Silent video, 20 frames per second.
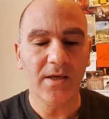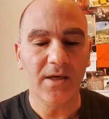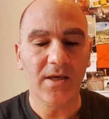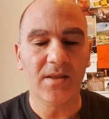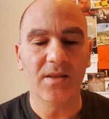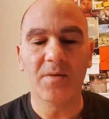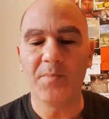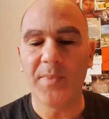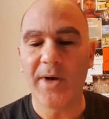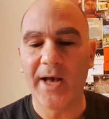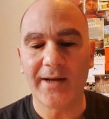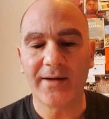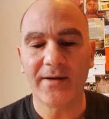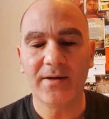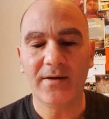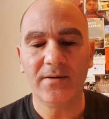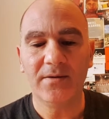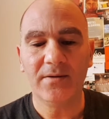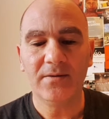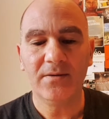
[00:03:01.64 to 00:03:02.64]
in the back.
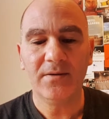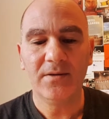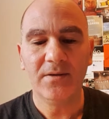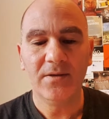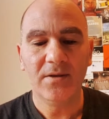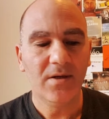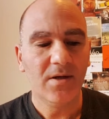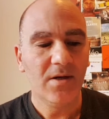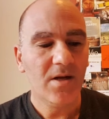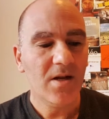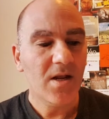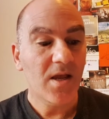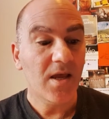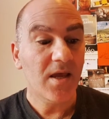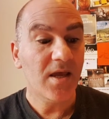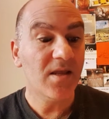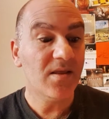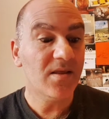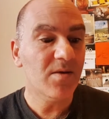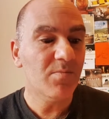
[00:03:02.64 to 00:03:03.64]

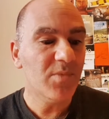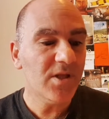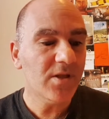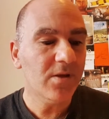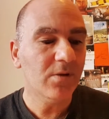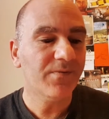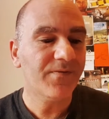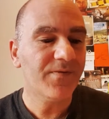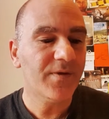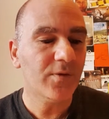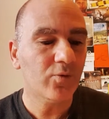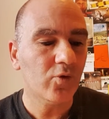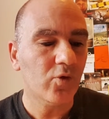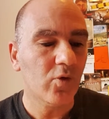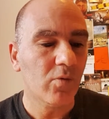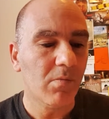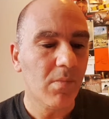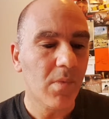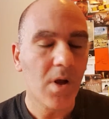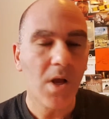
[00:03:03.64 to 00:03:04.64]
In the middle of the
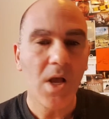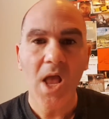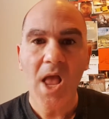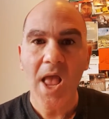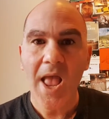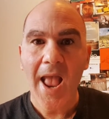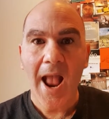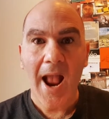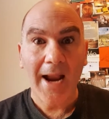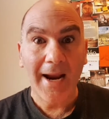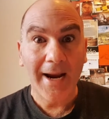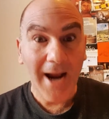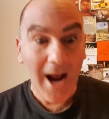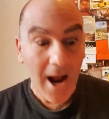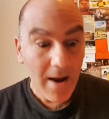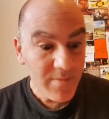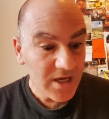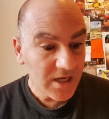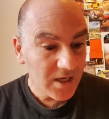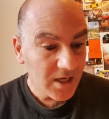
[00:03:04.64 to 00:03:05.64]
room,
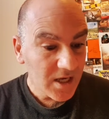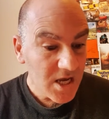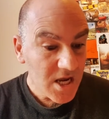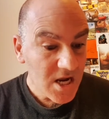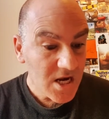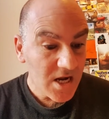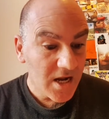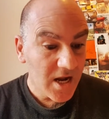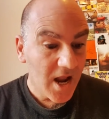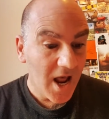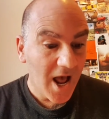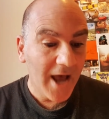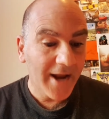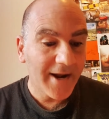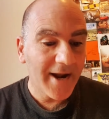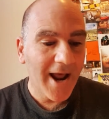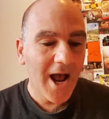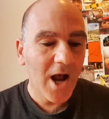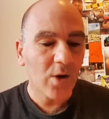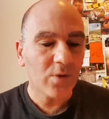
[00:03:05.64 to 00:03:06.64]
coming in and
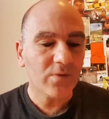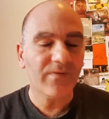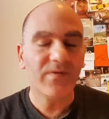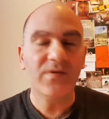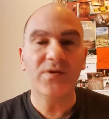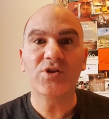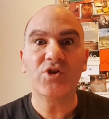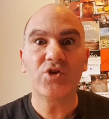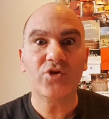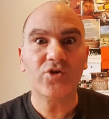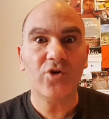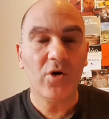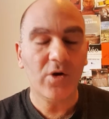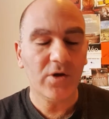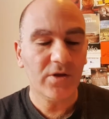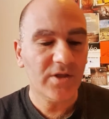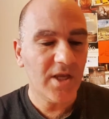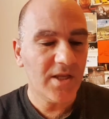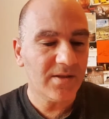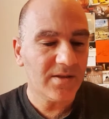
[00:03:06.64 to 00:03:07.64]
out of the strong
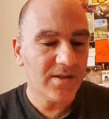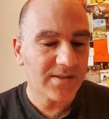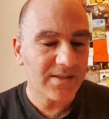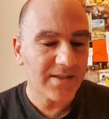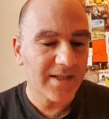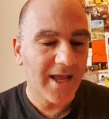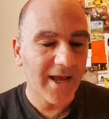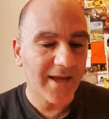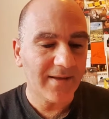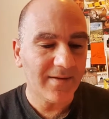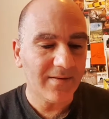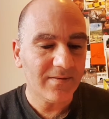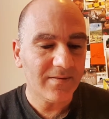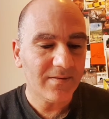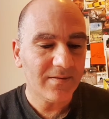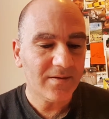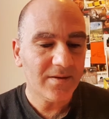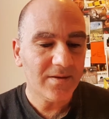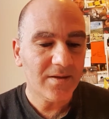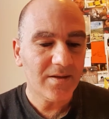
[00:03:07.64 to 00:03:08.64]
dentist light
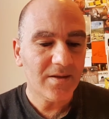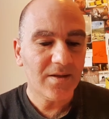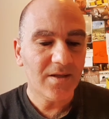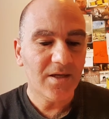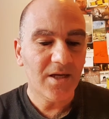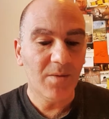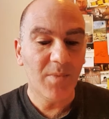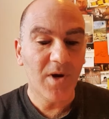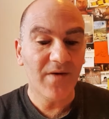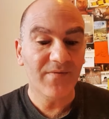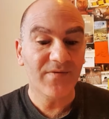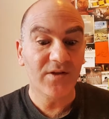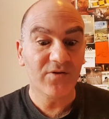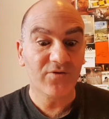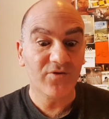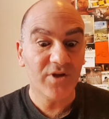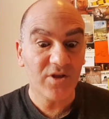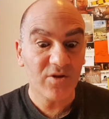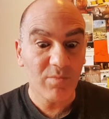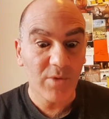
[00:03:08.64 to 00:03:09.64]
above the
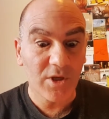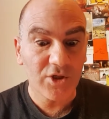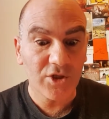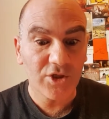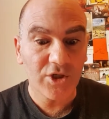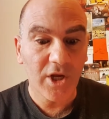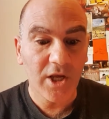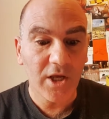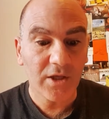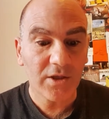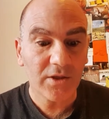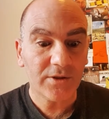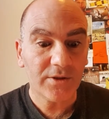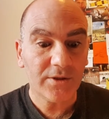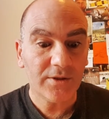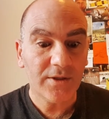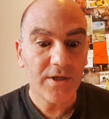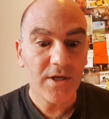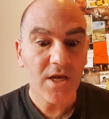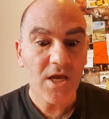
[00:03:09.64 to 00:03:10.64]
treatment chair,
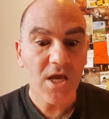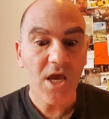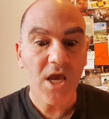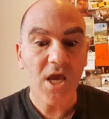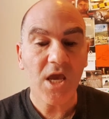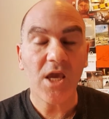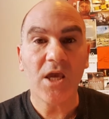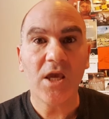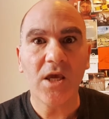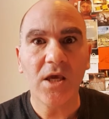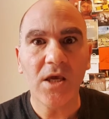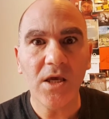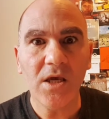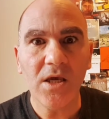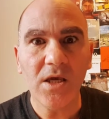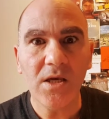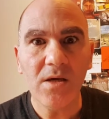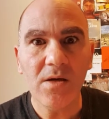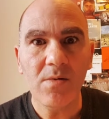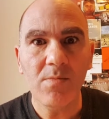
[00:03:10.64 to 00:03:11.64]
he
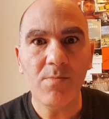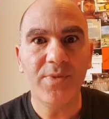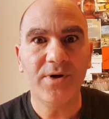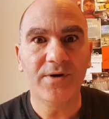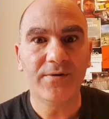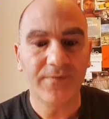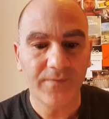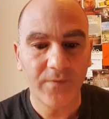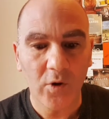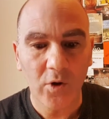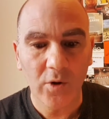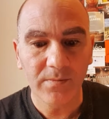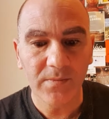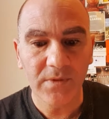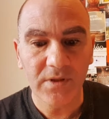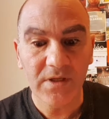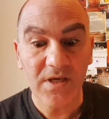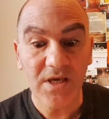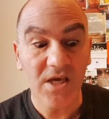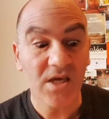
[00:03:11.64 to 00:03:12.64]
performed
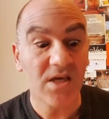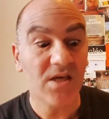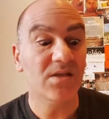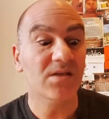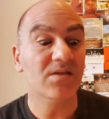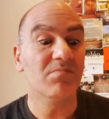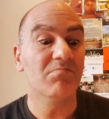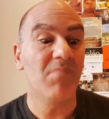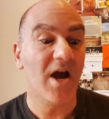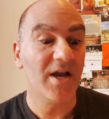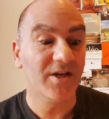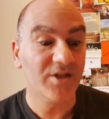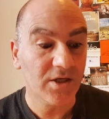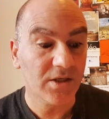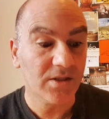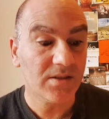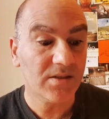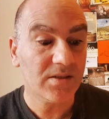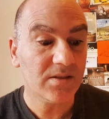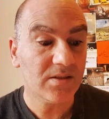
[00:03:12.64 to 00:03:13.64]
his
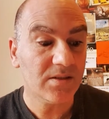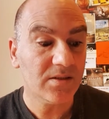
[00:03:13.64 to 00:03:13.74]
magics.